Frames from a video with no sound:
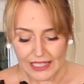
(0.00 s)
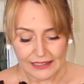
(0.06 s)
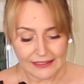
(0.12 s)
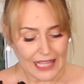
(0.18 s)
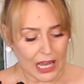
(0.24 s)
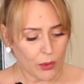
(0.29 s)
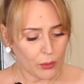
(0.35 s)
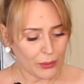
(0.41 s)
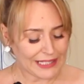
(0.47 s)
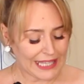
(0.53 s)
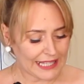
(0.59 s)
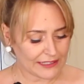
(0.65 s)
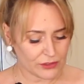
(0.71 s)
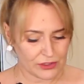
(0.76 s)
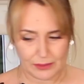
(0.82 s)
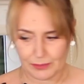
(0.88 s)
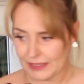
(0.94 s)
Now we
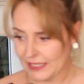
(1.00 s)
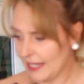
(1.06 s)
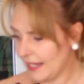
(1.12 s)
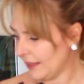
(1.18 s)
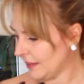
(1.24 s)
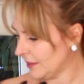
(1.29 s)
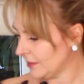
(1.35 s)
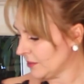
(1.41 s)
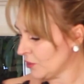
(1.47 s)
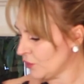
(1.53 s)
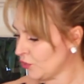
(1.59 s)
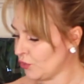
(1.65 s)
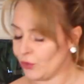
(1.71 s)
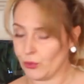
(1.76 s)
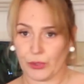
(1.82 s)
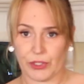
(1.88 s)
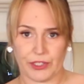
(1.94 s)
add to the banana
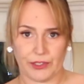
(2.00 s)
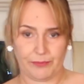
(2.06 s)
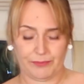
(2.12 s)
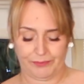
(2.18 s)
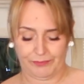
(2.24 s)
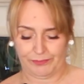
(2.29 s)
sugar.